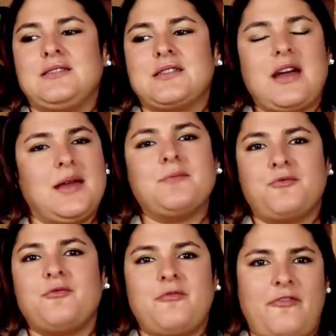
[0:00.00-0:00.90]
I
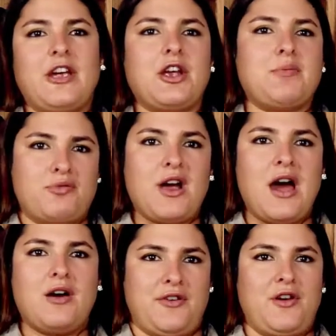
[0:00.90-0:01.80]
am very
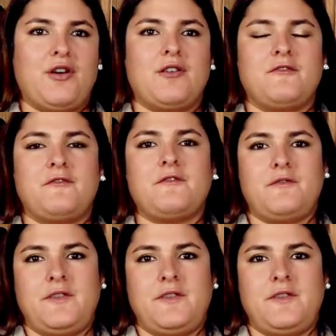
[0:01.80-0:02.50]
proud of